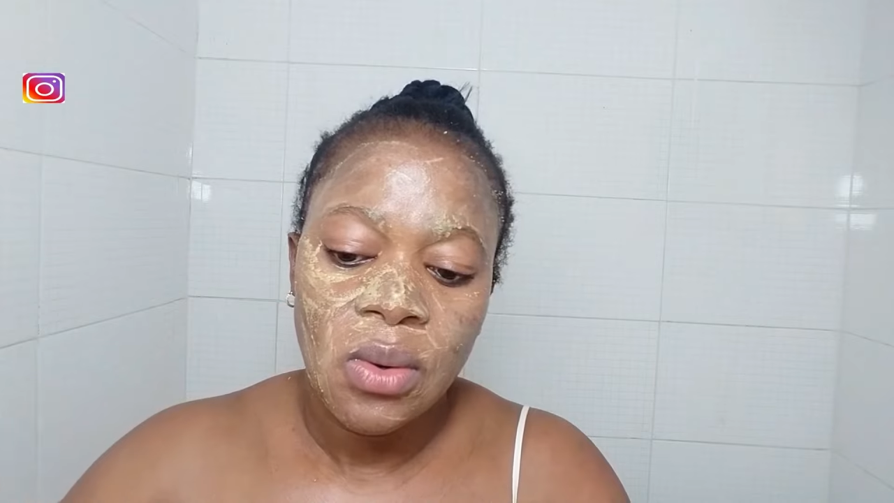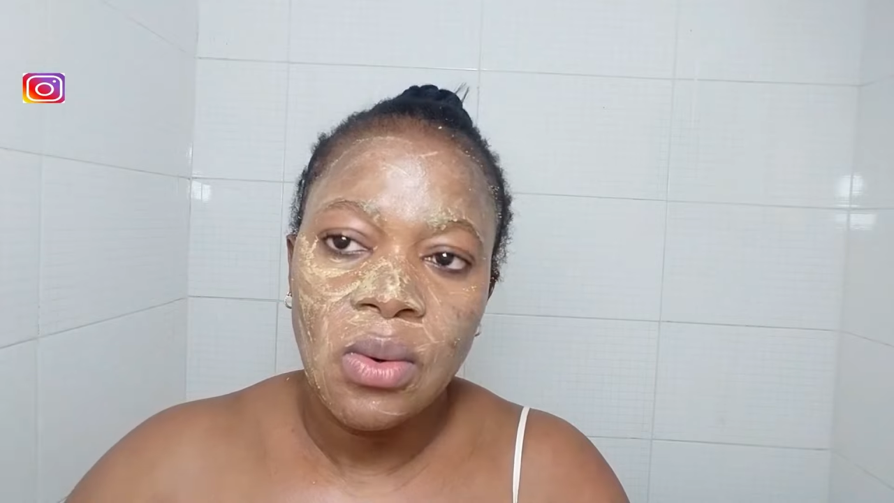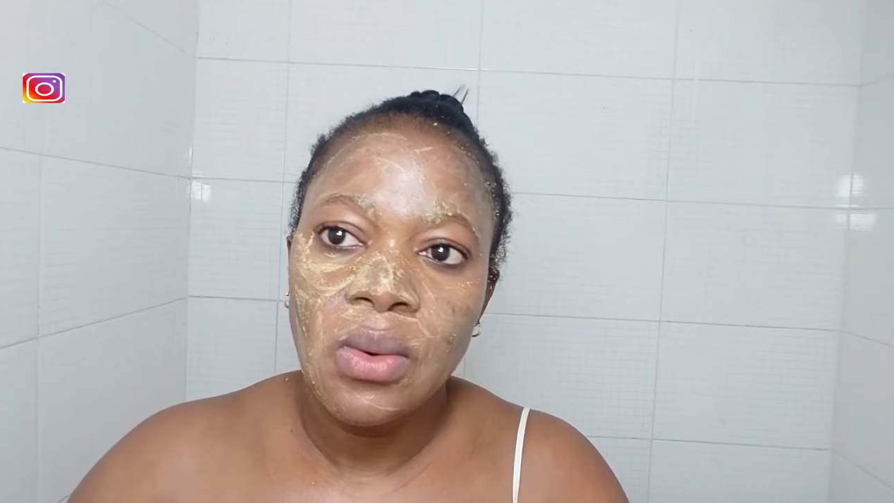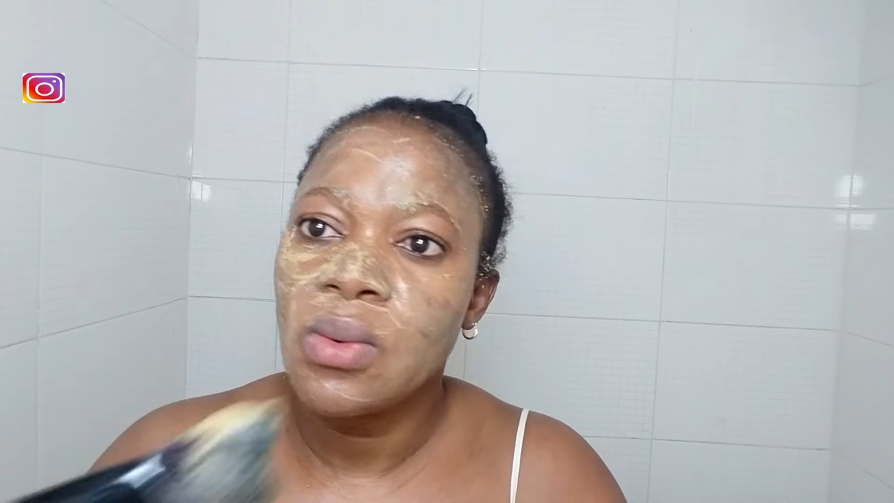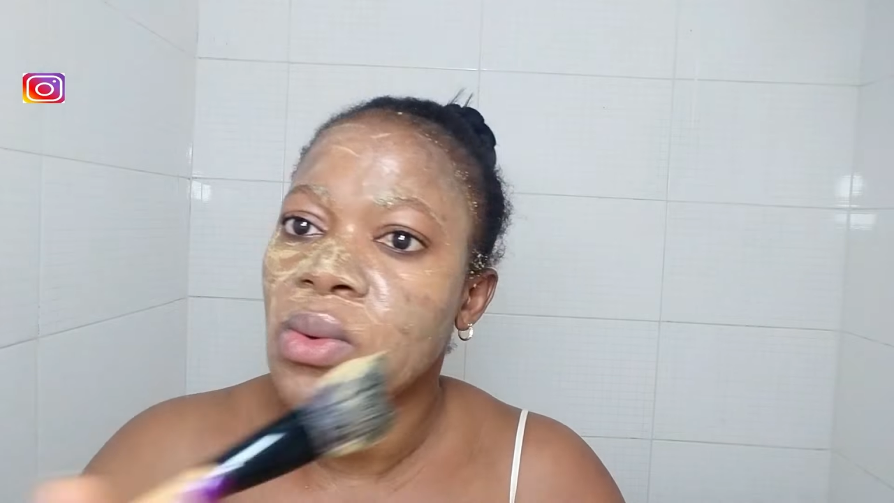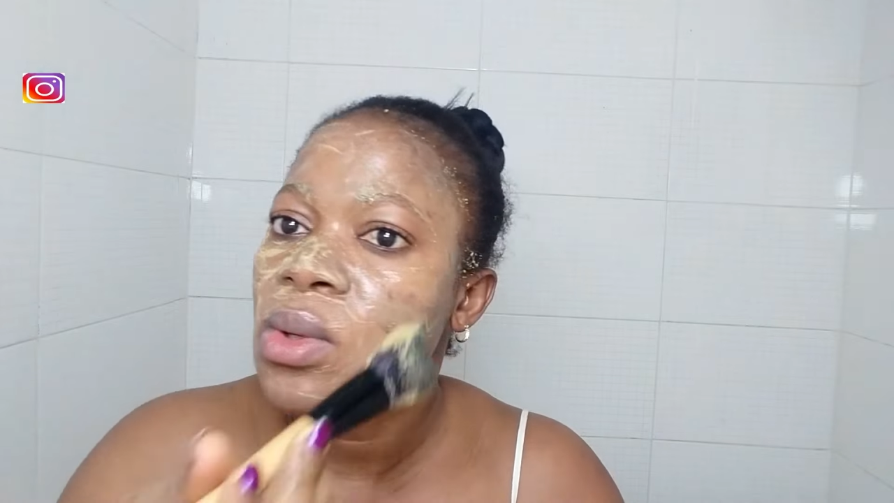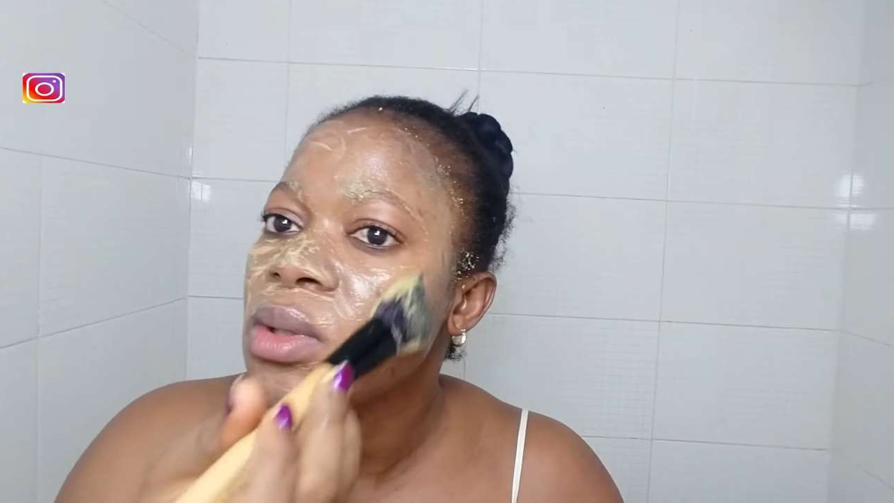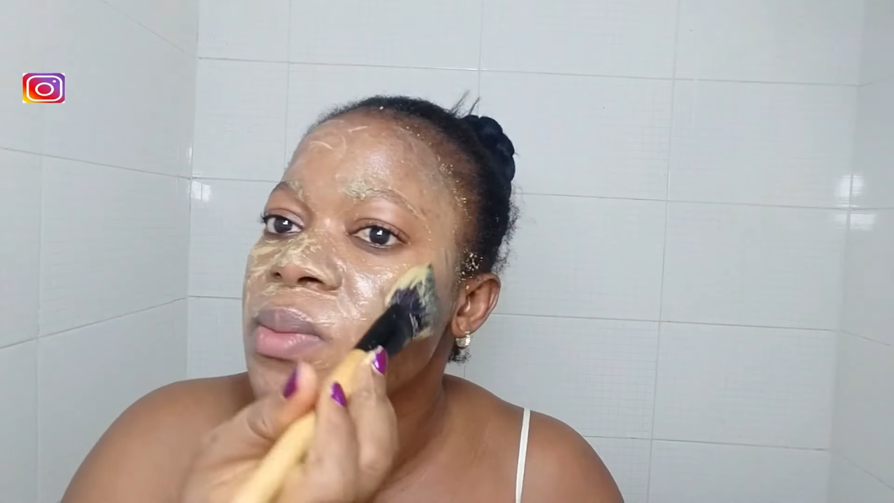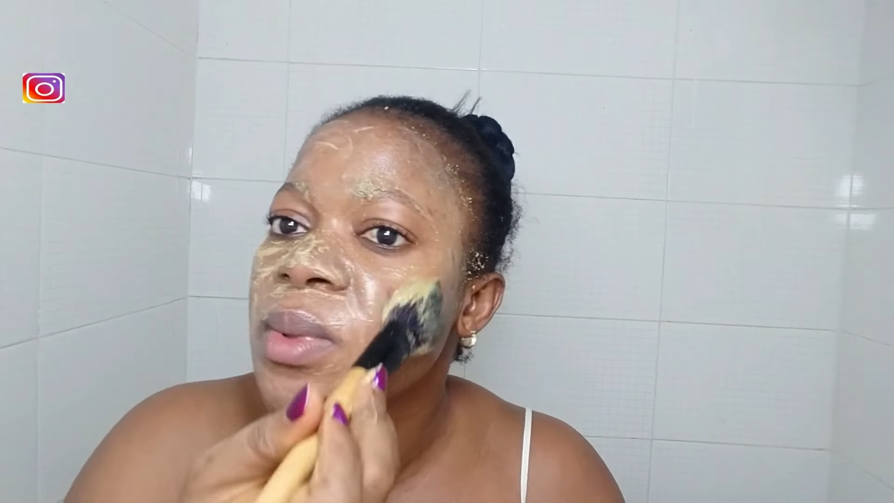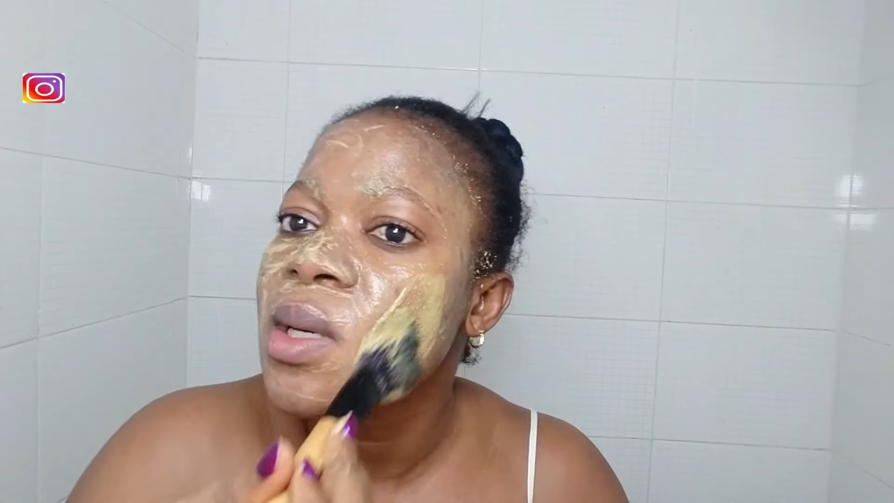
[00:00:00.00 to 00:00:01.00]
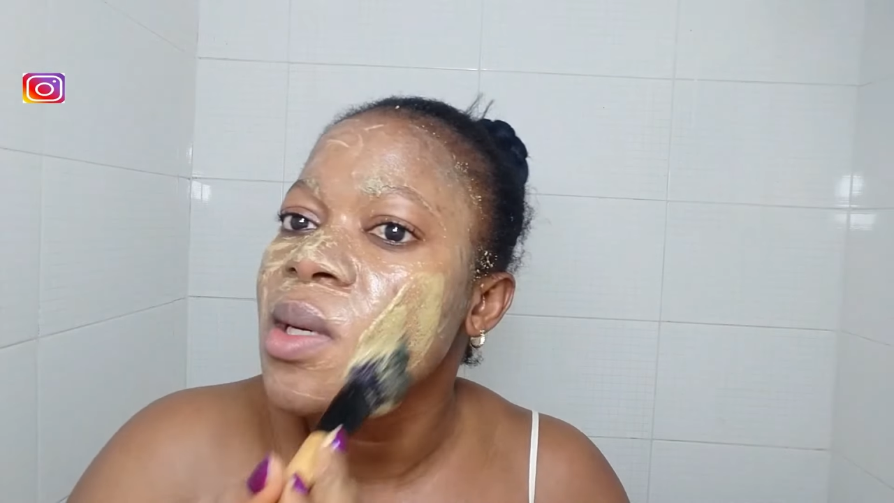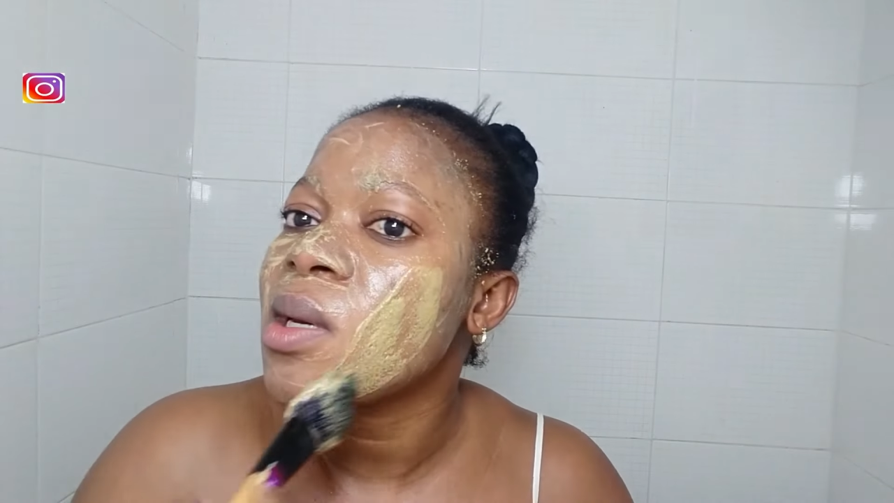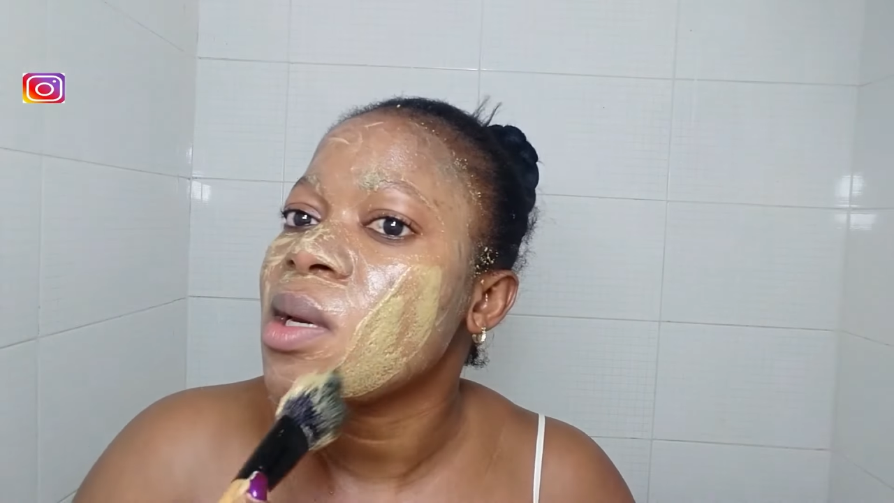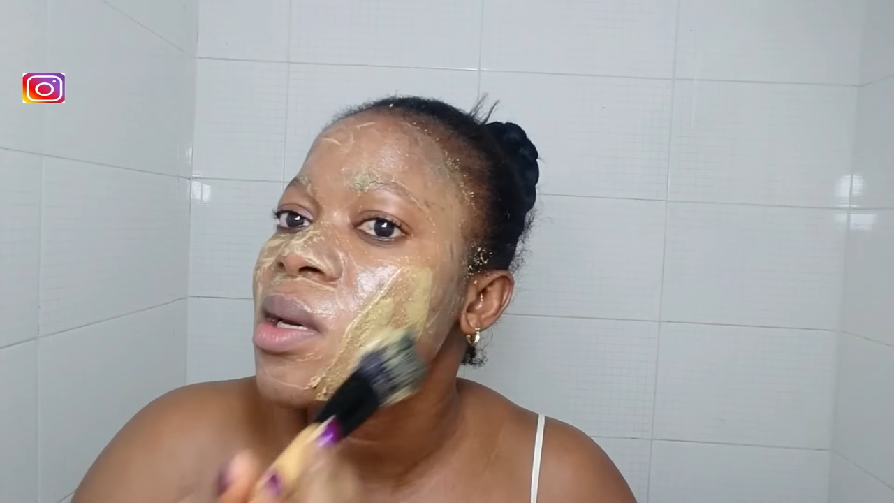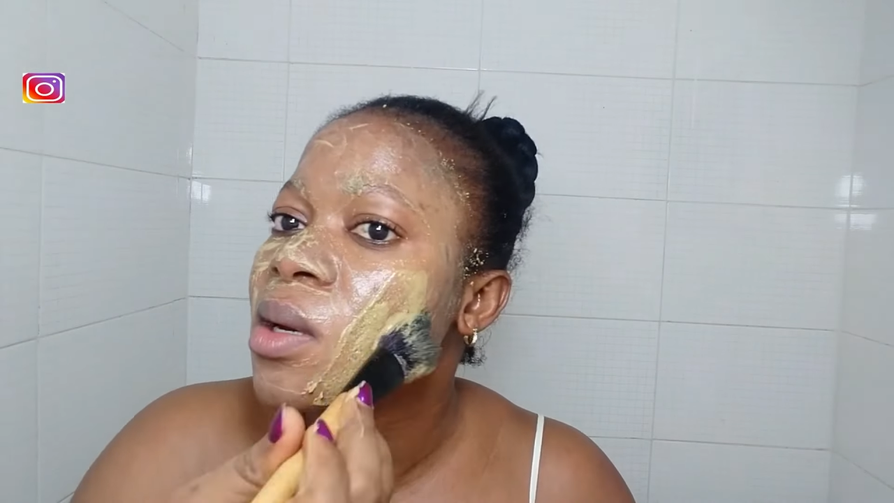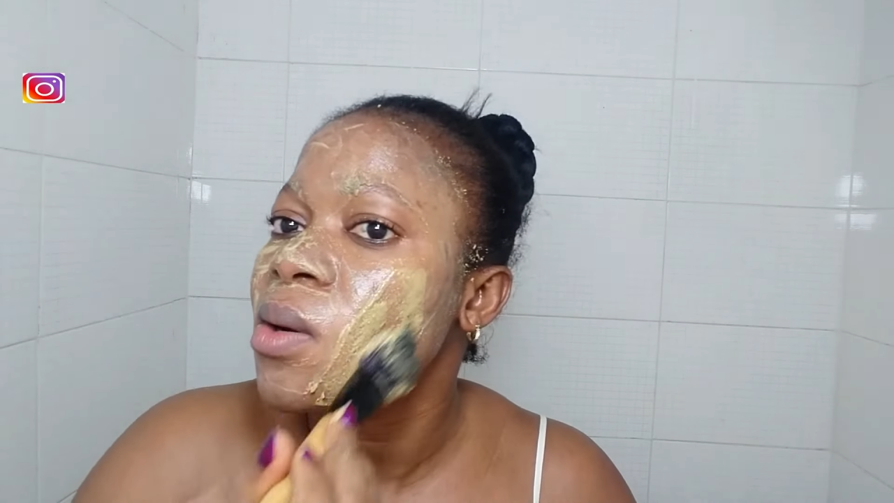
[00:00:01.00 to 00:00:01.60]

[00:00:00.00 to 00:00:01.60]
would be needing a